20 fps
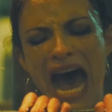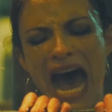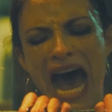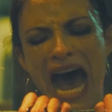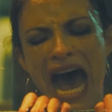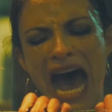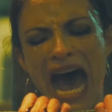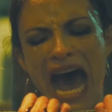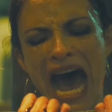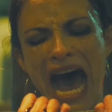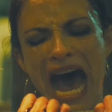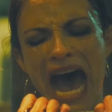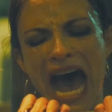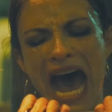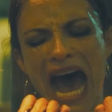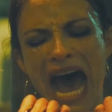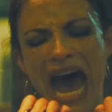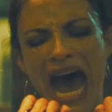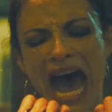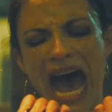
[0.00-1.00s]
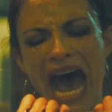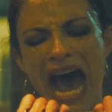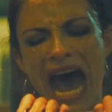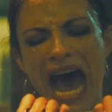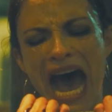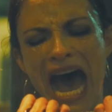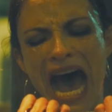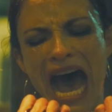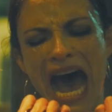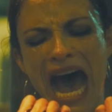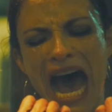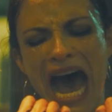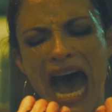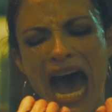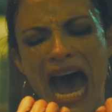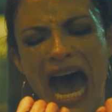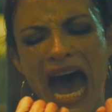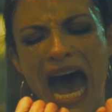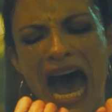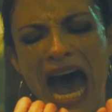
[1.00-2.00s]
really to play more
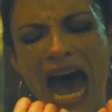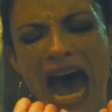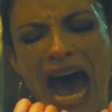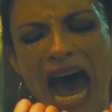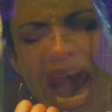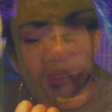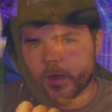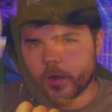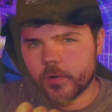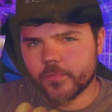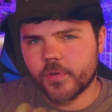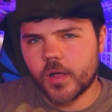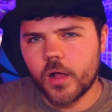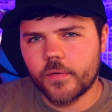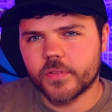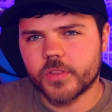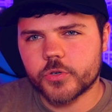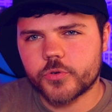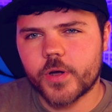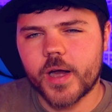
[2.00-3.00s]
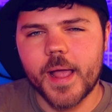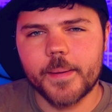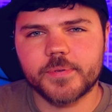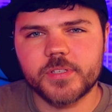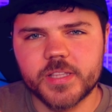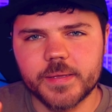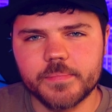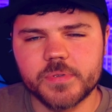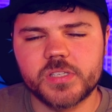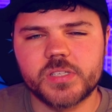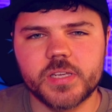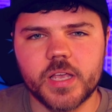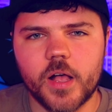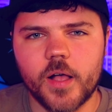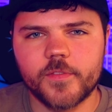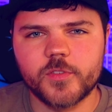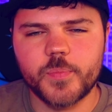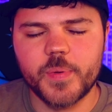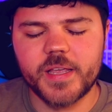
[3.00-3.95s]
on the people that are involved in the traps themselves,